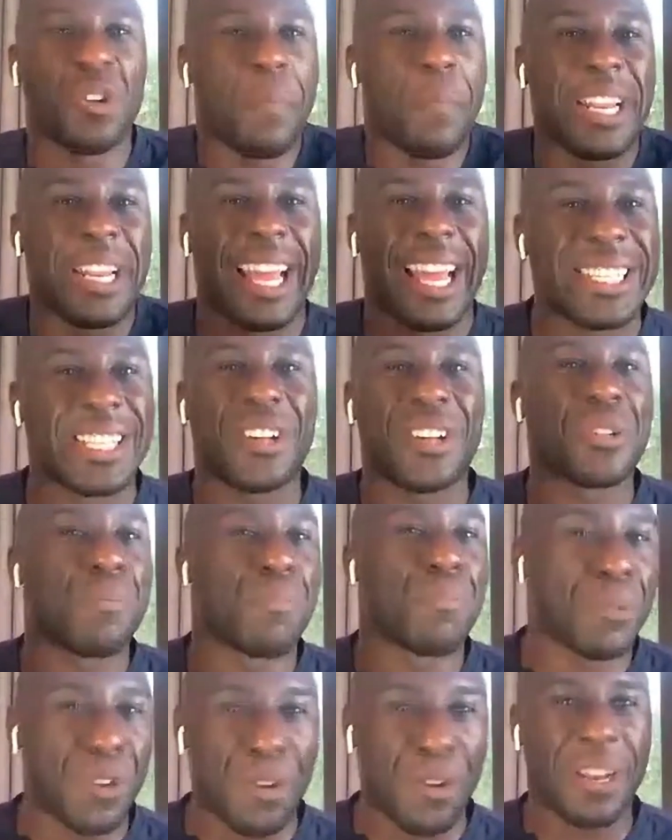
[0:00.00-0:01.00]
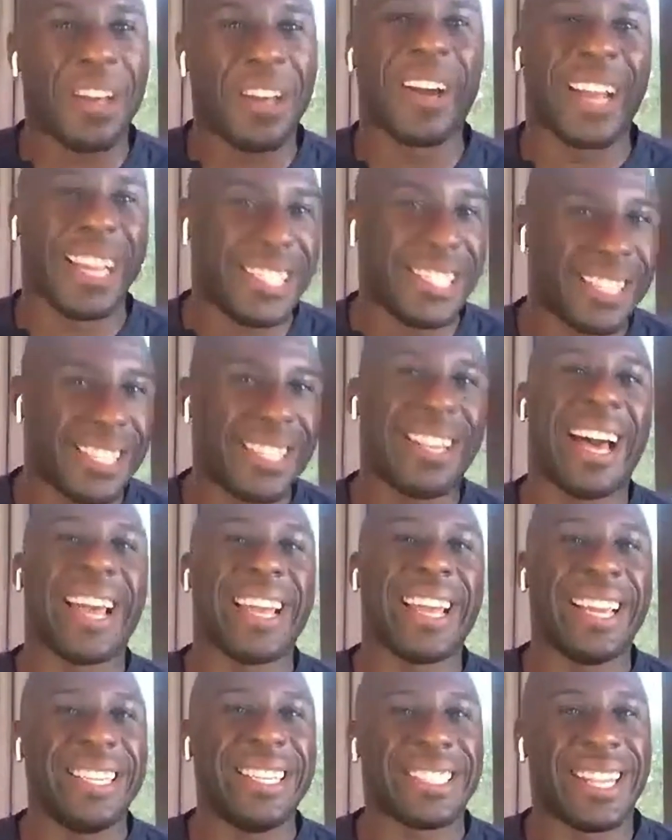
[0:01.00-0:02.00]
been in East London predominantly,
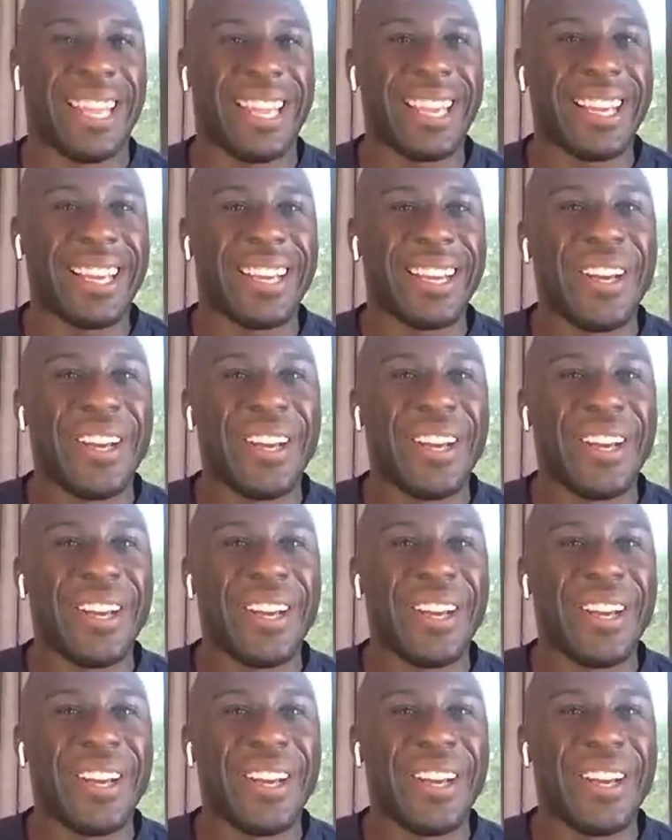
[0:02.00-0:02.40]
easily.